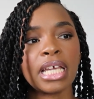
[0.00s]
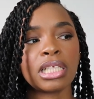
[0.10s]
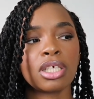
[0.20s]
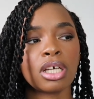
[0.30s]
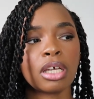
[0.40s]

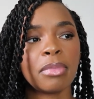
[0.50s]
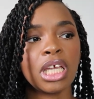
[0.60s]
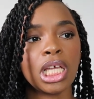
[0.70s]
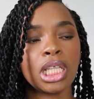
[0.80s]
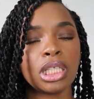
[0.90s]
it took
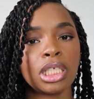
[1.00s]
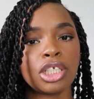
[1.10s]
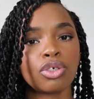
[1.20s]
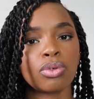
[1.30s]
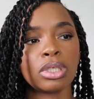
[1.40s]
me
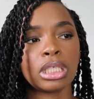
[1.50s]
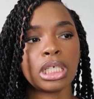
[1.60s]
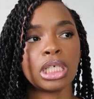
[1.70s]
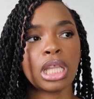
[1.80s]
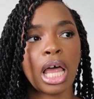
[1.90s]

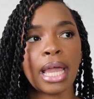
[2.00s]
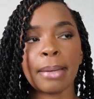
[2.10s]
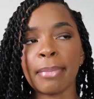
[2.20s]
literally like